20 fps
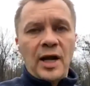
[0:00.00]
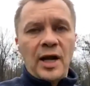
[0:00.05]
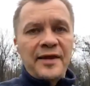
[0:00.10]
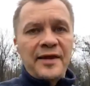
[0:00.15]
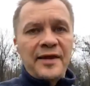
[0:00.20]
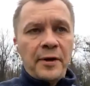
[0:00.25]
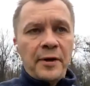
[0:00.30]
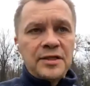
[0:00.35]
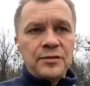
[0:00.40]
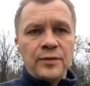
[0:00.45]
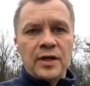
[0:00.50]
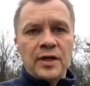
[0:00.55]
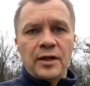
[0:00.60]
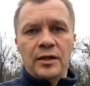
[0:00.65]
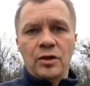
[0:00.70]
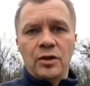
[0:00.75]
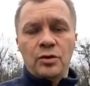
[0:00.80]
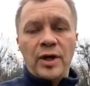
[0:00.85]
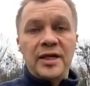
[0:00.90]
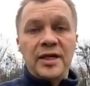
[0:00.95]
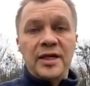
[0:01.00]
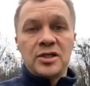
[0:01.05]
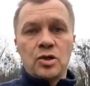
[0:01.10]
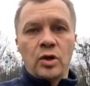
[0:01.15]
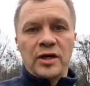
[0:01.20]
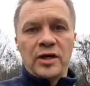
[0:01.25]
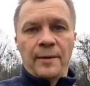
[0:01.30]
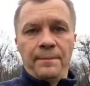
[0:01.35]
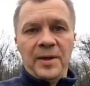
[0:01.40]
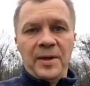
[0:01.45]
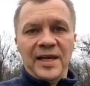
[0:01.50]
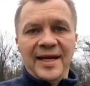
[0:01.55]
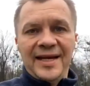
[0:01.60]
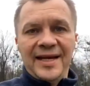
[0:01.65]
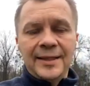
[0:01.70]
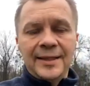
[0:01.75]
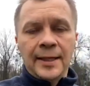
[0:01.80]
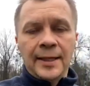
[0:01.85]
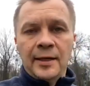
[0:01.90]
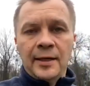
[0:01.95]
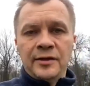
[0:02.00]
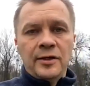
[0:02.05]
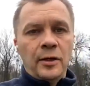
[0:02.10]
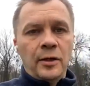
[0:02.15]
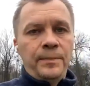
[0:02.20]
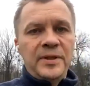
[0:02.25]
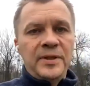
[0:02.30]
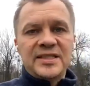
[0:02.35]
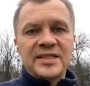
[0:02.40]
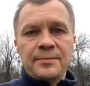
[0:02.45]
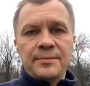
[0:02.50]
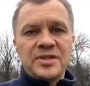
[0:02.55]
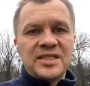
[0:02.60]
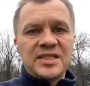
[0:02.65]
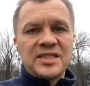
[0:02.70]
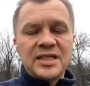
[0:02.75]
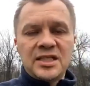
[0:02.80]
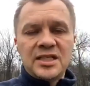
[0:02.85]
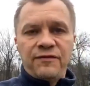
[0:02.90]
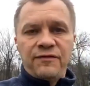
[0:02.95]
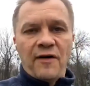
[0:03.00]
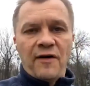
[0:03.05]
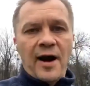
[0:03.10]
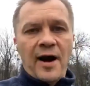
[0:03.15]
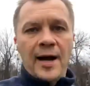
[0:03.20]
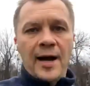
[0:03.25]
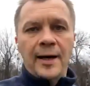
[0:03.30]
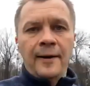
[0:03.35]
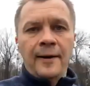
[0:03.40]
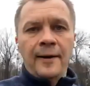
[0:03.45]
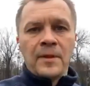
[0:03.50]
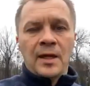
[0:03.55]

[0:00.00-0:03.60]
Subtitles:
otherwise Ukraine is going to bleed. There'll be some ceasefire.